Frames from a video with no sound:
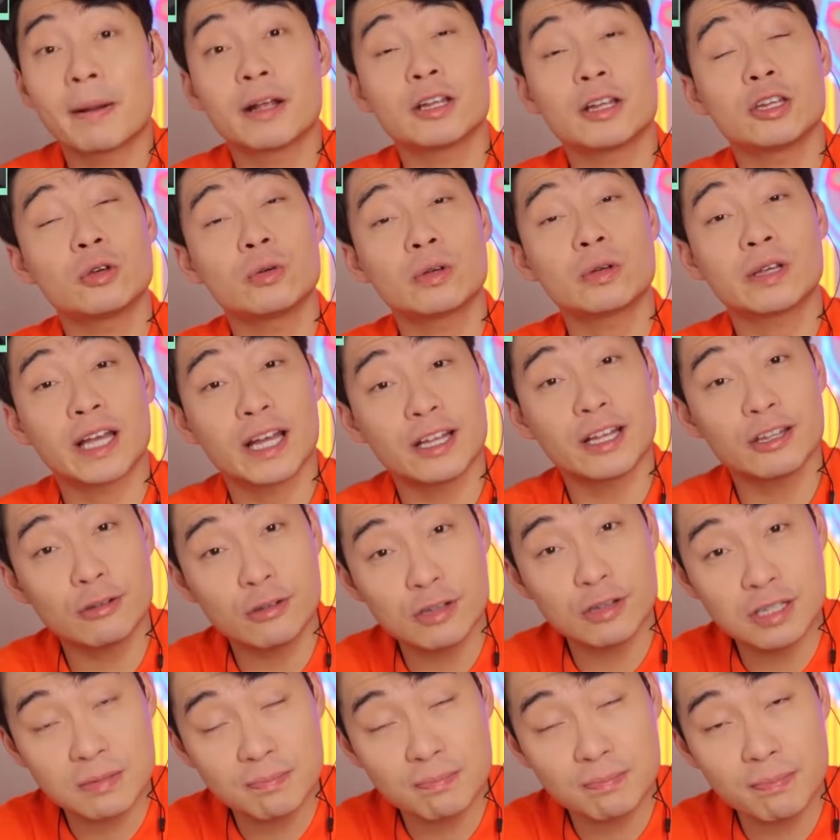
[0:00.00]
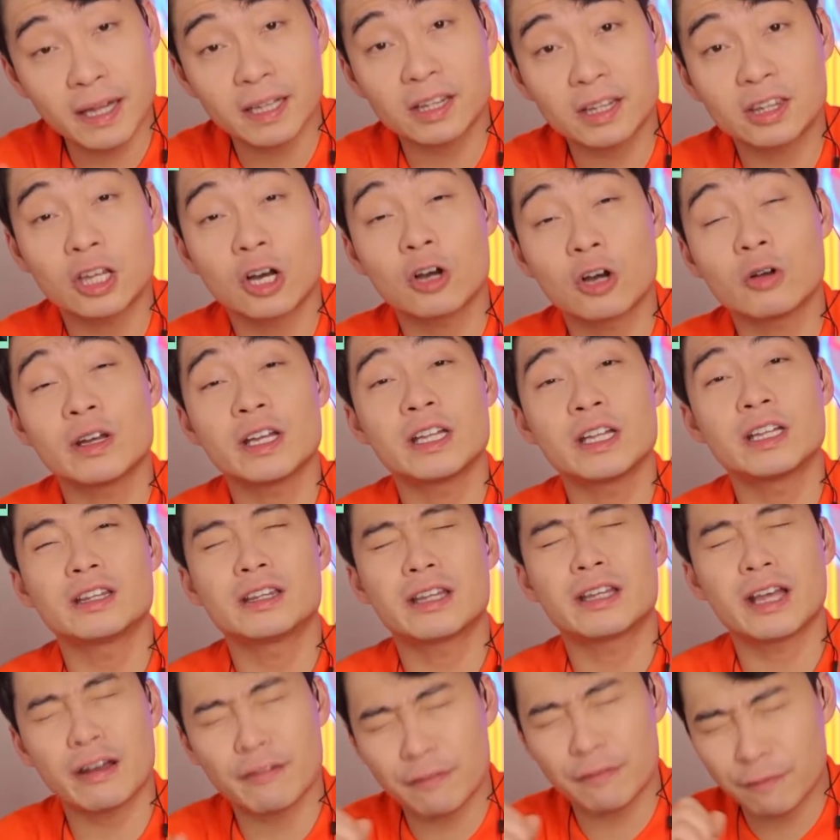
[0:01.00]
but you can use metal in
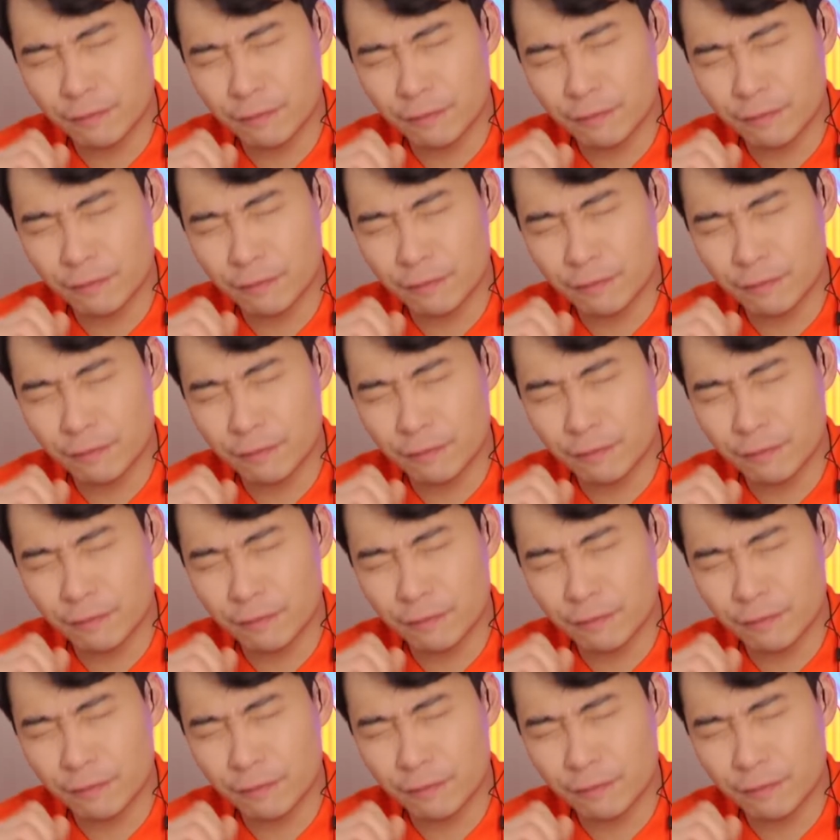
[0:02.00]
there.